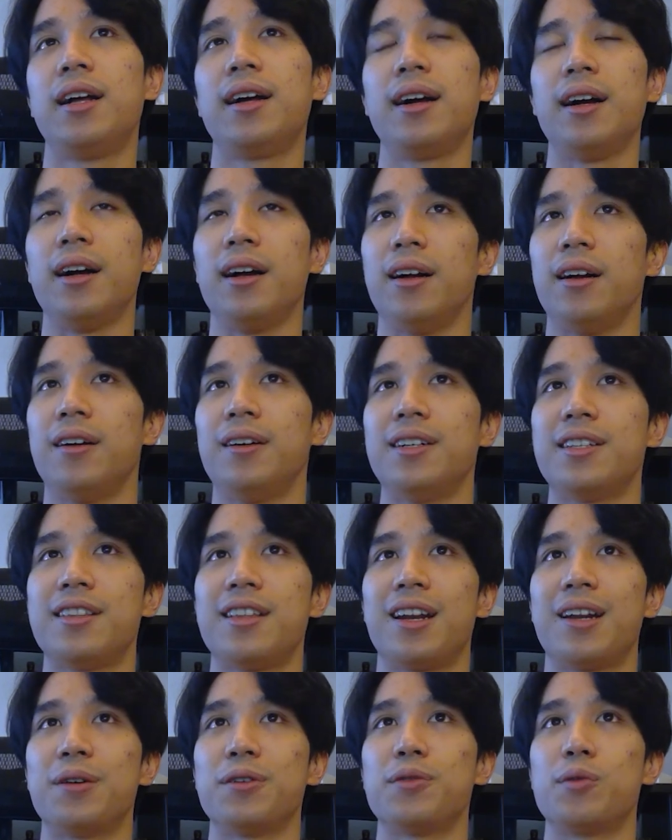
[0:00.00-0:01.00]

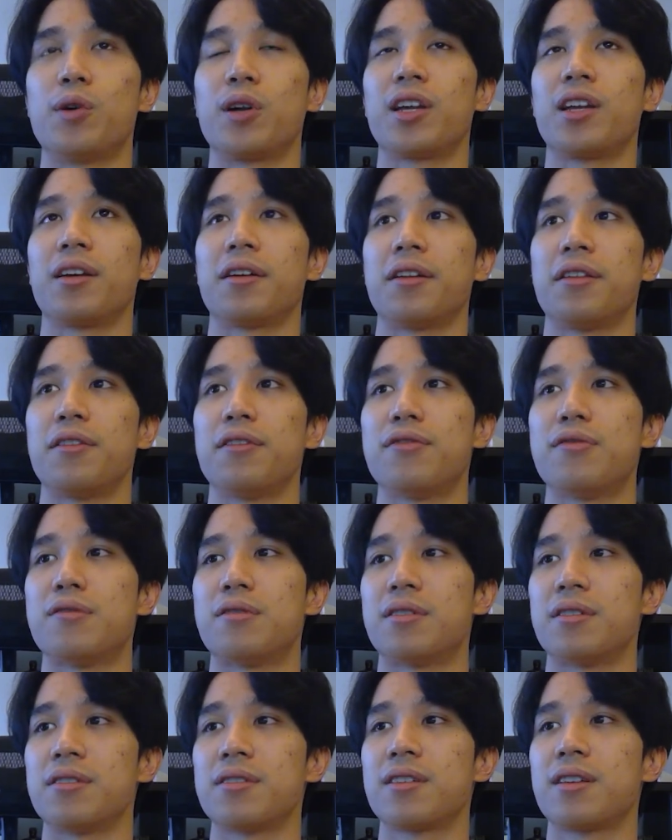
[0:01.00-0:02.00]
that I was working on in the
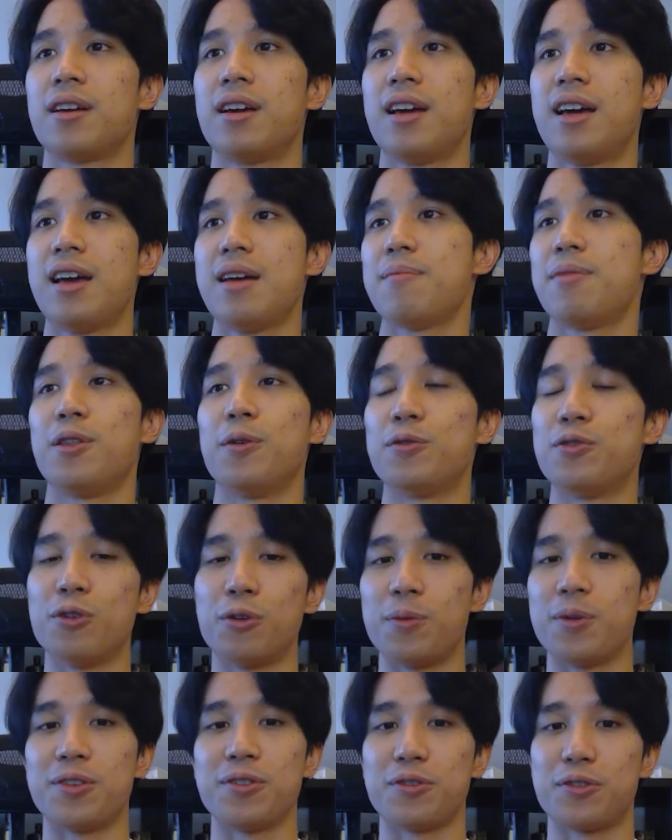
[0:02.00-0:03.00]
forest. But there was no
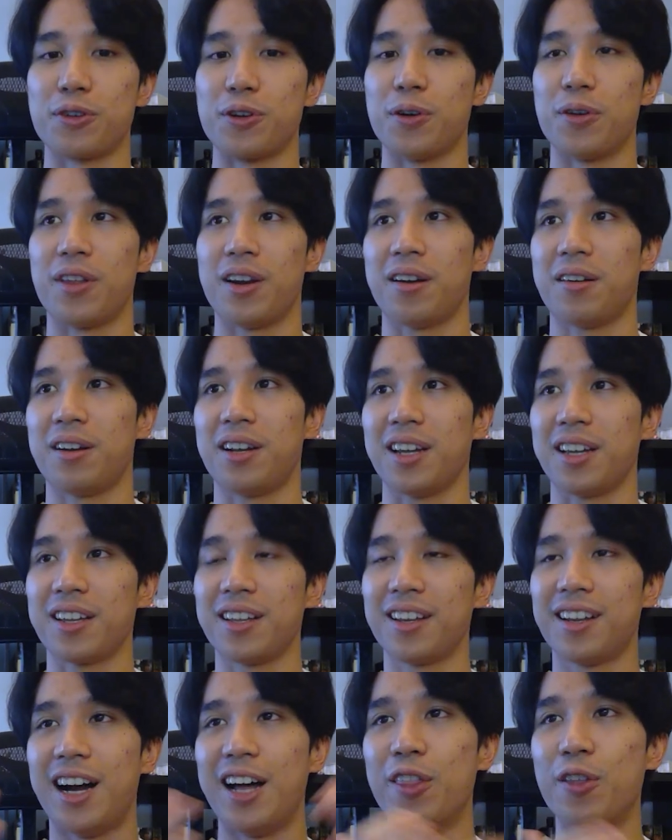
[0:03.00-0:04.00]
reason to go there, like
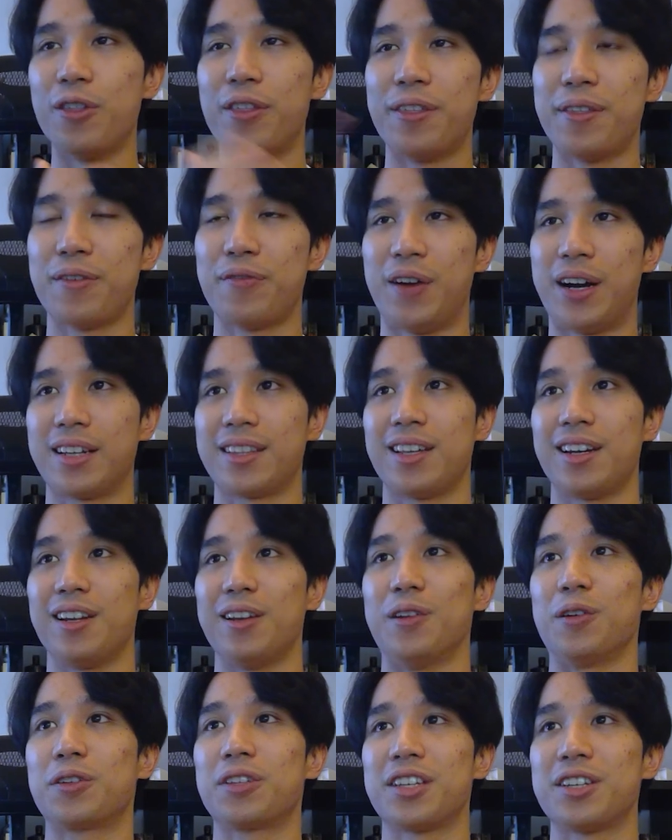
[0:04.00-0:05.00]
other than the fact that it
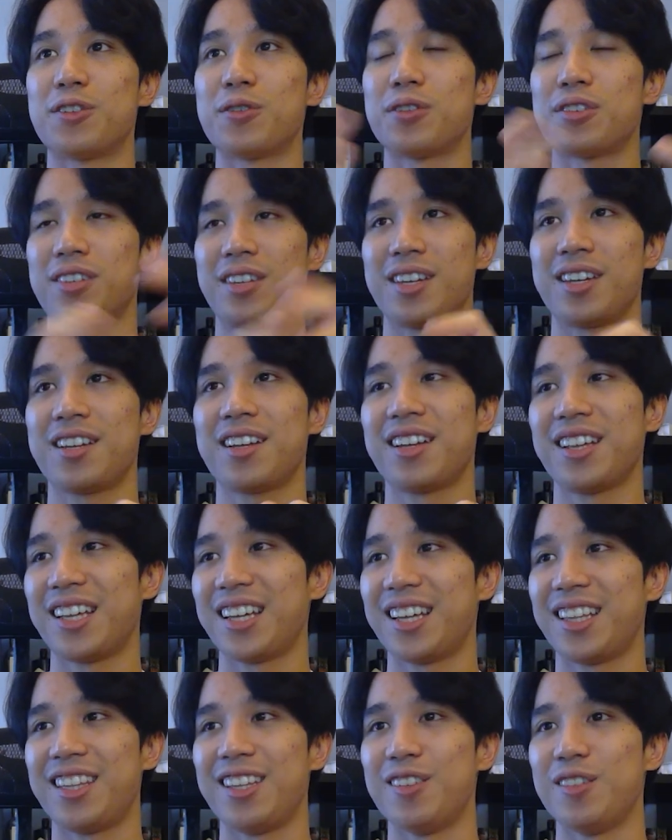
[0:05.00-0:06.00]
looked interesting.
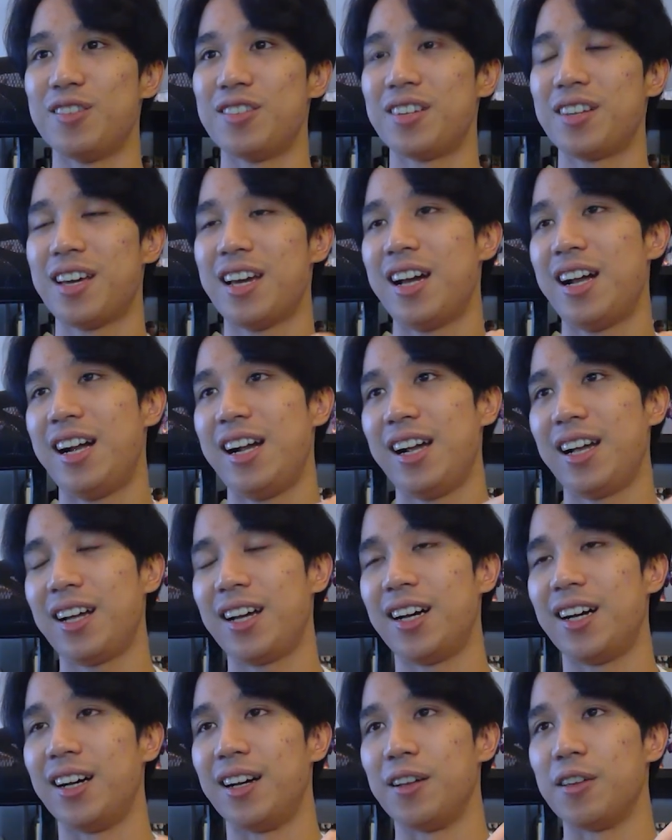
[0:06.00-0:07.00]
There's,
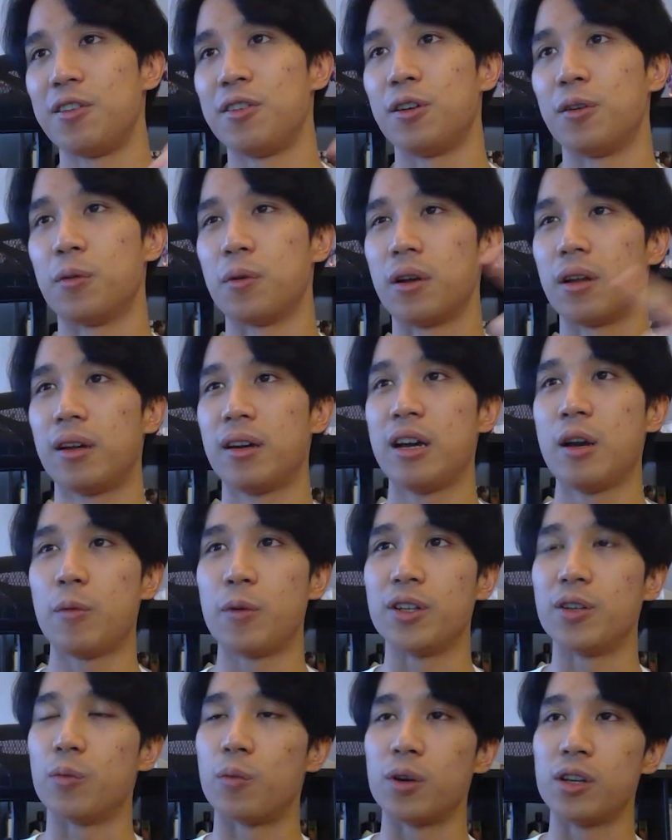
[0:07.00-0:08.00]
we
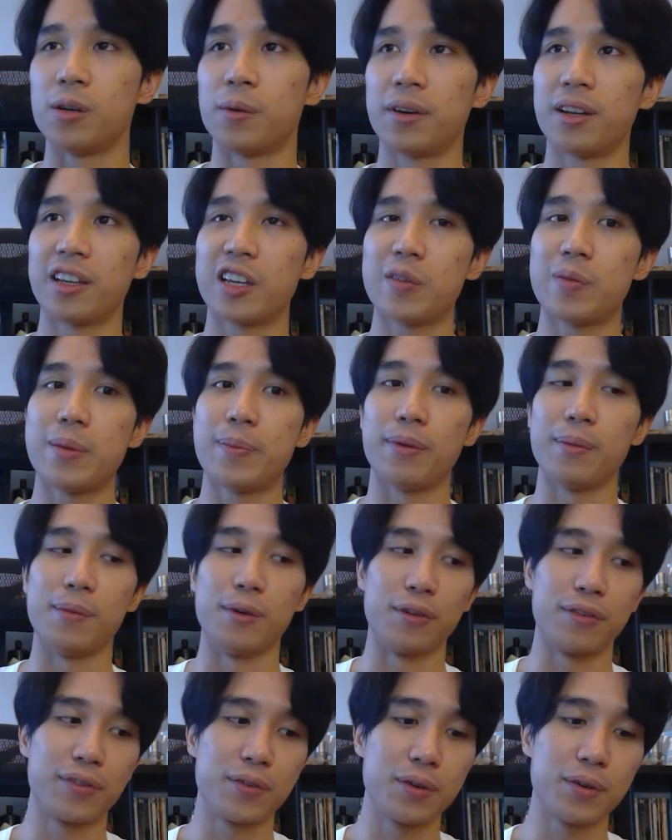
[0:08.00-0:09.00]
don't want to give people
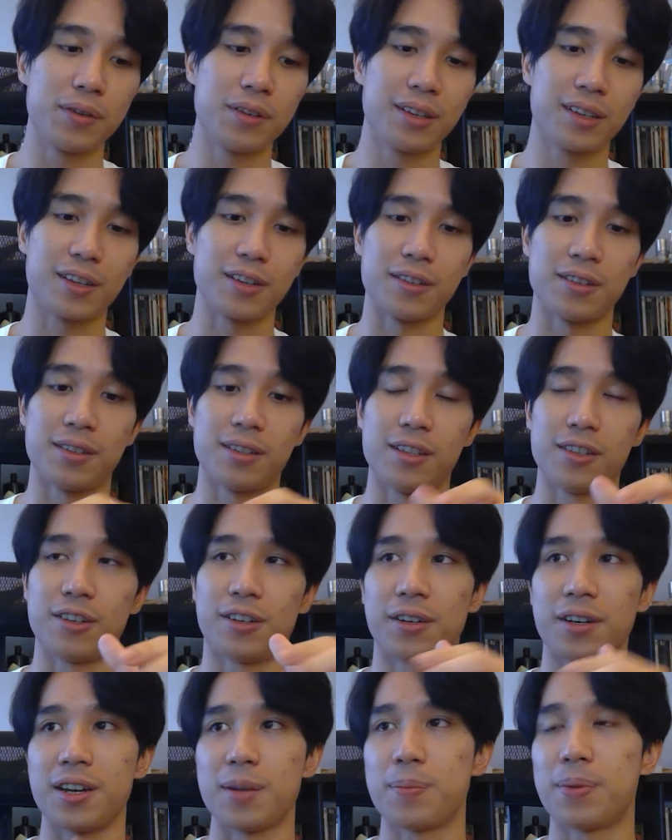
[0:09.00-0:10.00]
more food because there's
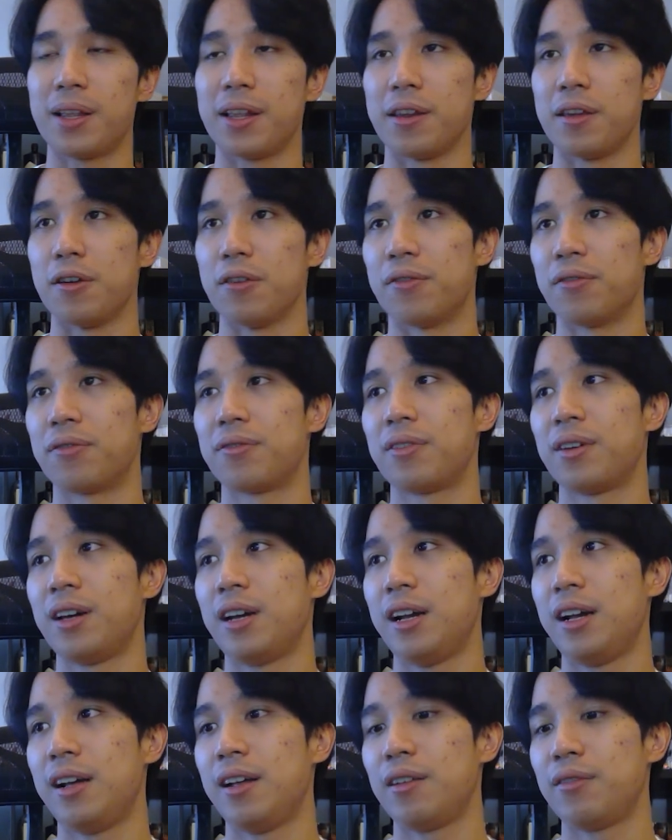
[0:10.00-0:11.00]
already plenty of
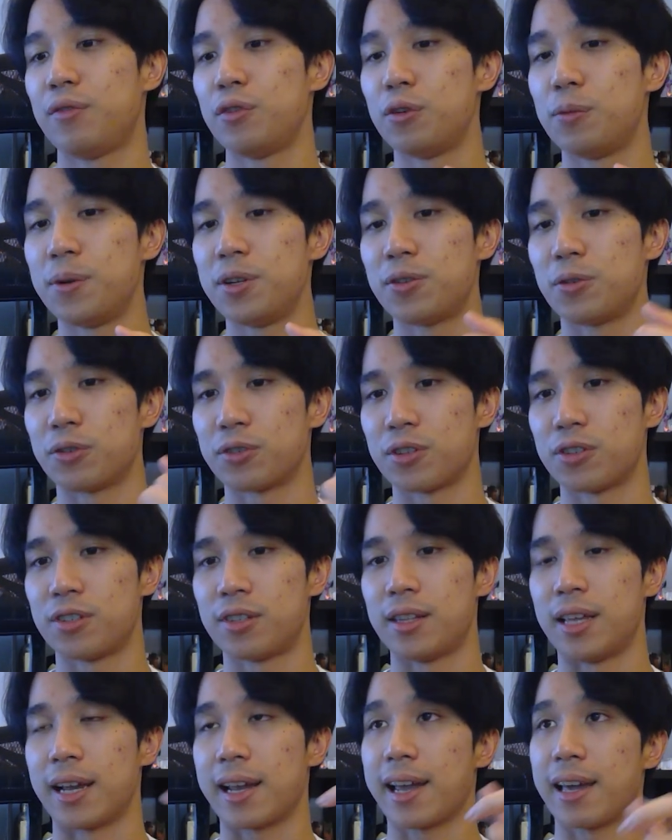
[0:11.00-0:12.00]
food resources
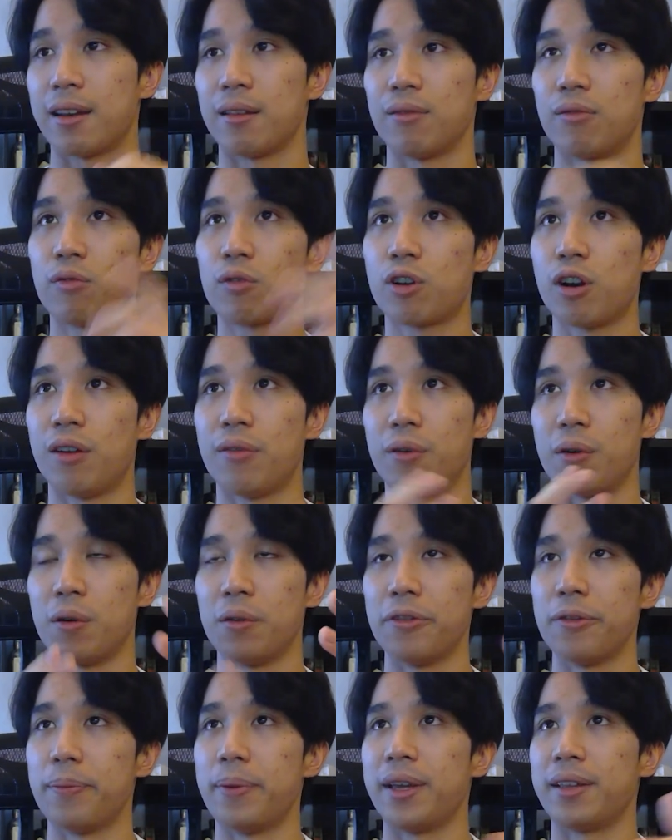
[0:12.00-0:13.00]
that kind of cover all
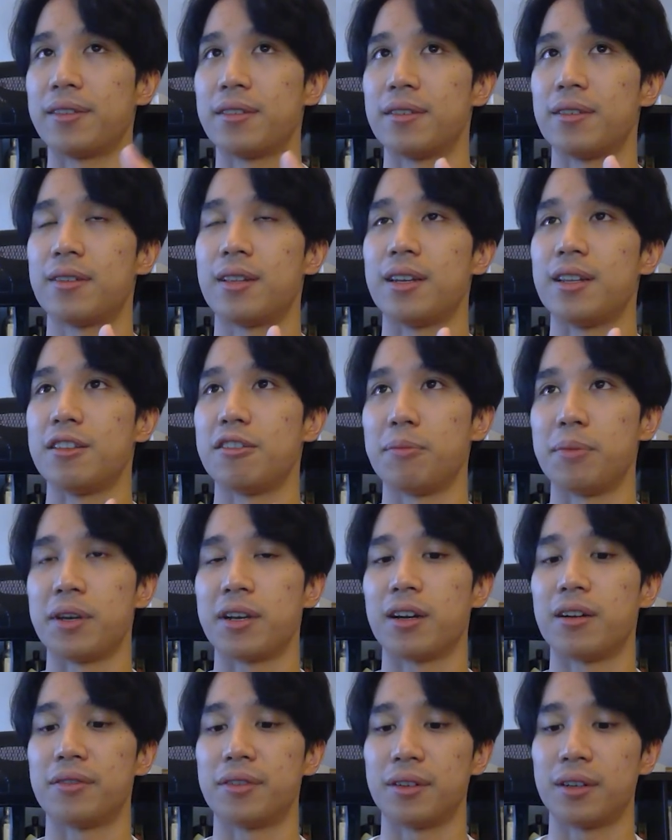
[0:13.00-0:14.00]
the bases that need to be
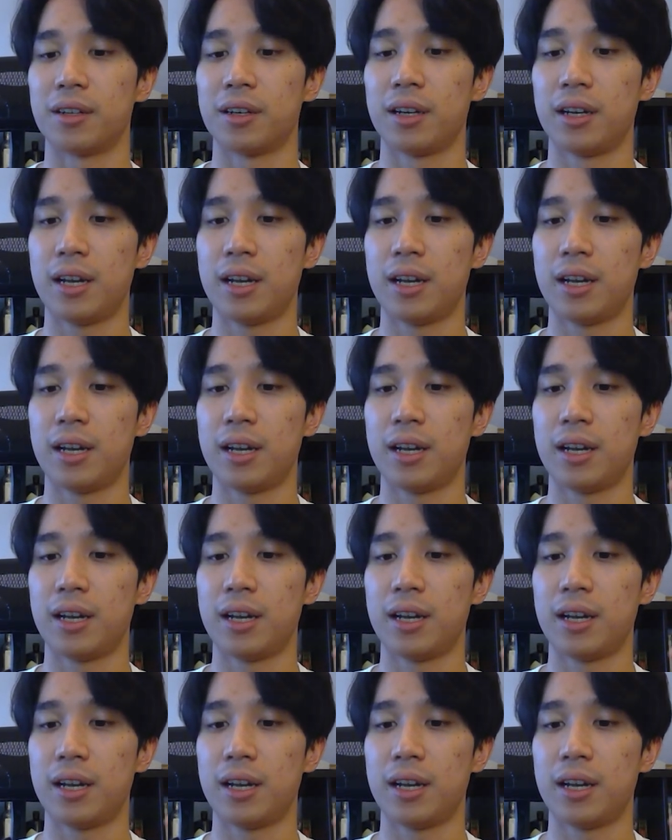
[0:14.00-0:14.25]
covered